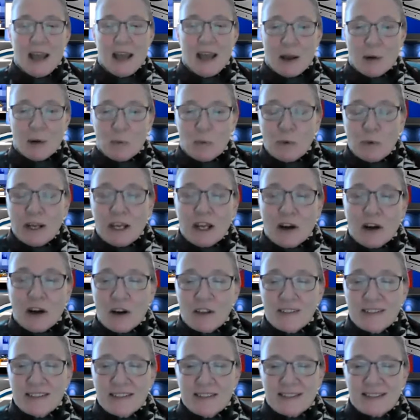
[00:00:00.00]
And we are a
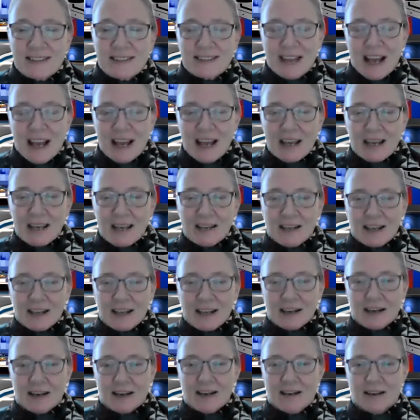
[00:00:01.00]

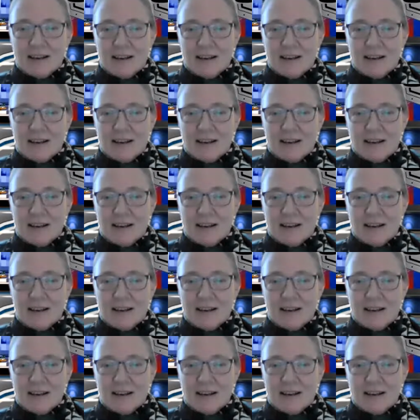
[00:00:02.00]
society